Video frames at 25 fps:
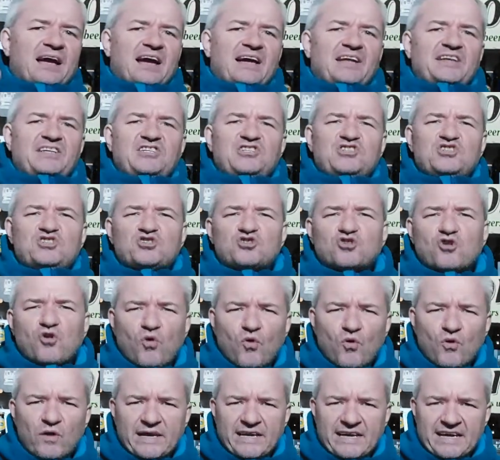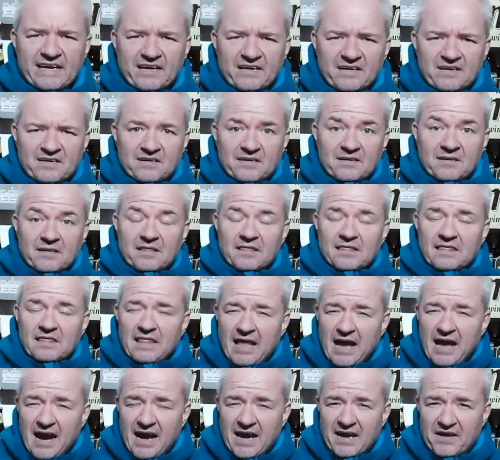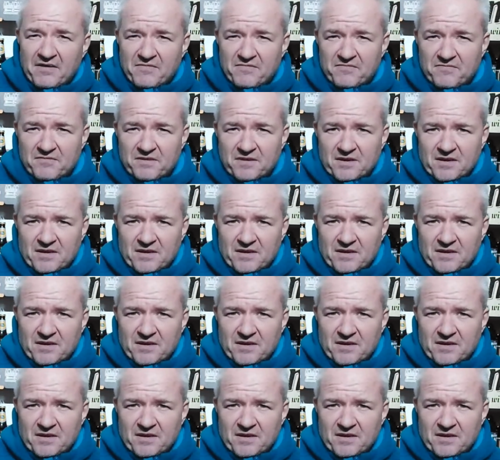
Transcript: and enjoy life.